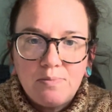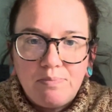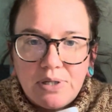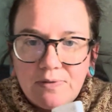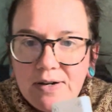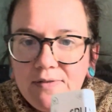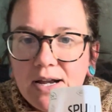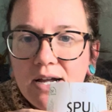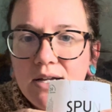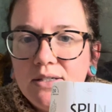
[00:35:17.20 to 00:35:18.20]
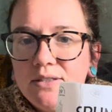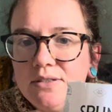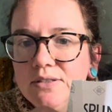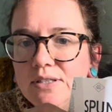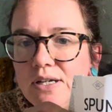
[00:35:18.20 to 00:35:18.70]
spun right
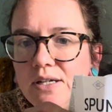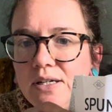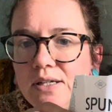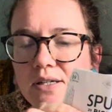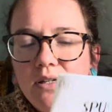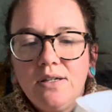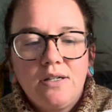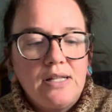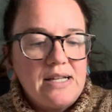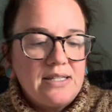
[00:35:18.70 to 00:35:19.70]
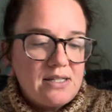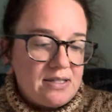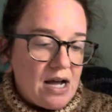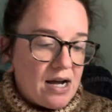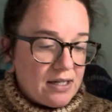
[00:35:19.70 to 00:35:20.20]
round. Classic
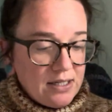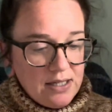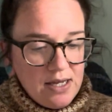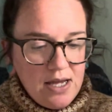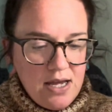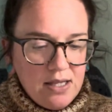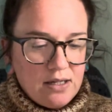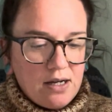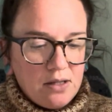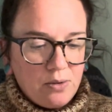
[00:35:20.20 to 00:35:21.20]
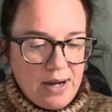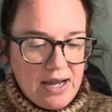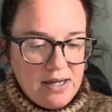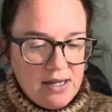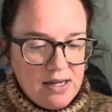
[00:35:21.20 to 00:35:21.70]
sock. The
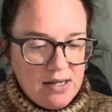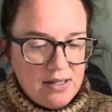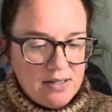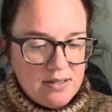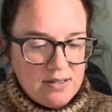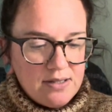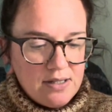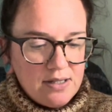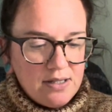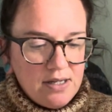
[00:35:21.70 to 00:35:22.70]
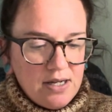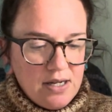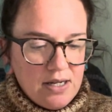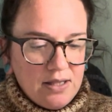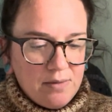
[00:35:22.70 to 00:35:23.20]
colorway is
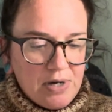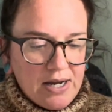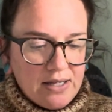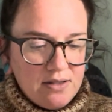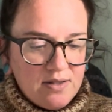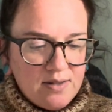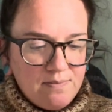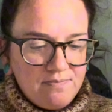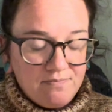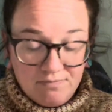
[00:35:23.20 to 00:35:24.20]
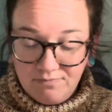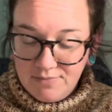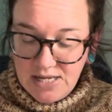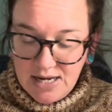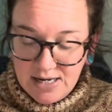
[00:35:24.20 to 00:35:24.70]
In the Pines.
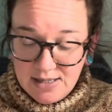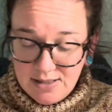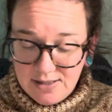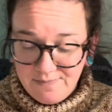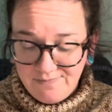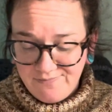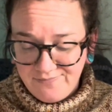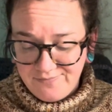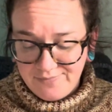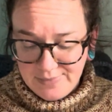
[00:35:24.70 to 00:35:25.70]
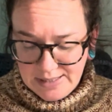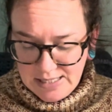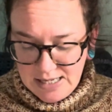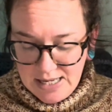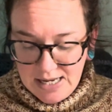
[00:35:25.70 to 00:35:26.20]
And
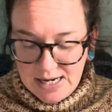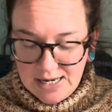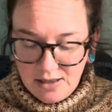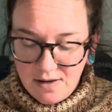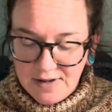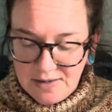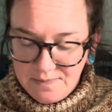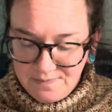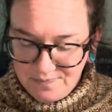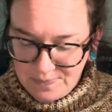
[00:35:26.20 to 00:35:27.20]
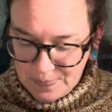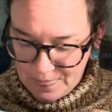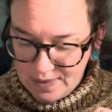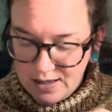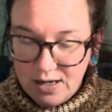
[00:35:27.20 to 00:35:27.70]
I love it.
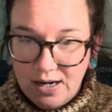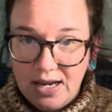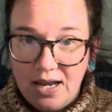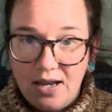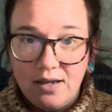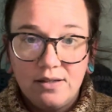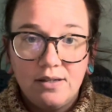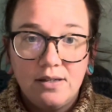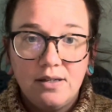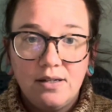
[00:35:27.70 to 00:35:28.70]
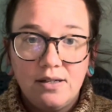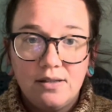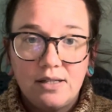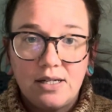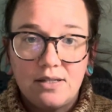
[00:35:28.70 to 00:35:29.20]
I
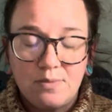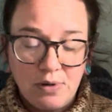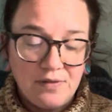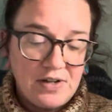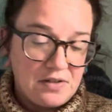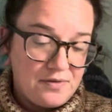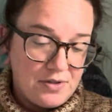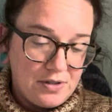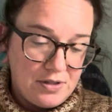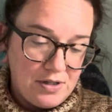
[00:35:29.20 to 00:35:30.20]
think it's perfect for